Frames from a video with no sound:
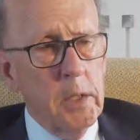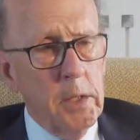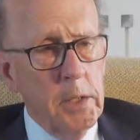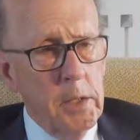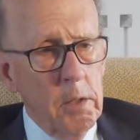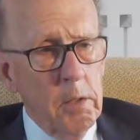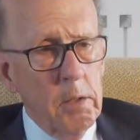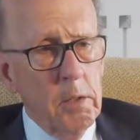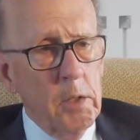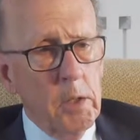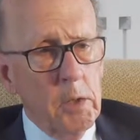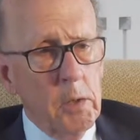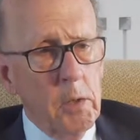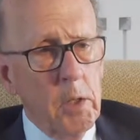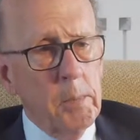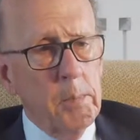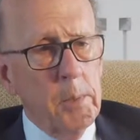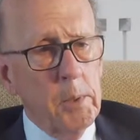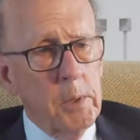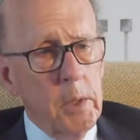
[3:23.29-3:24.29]
leader and to try
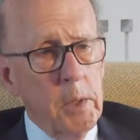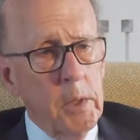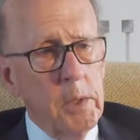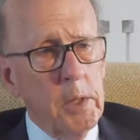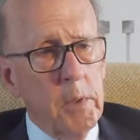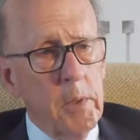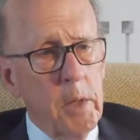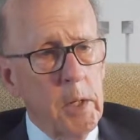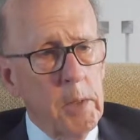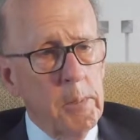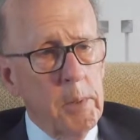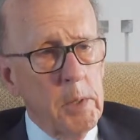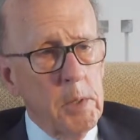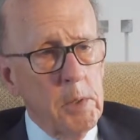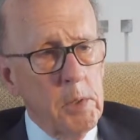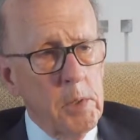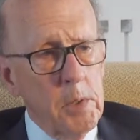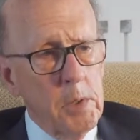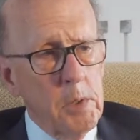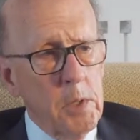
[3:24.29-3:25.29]
to put the leader out of
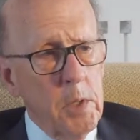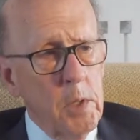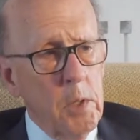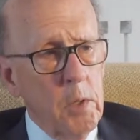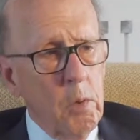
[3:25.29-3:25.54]
business?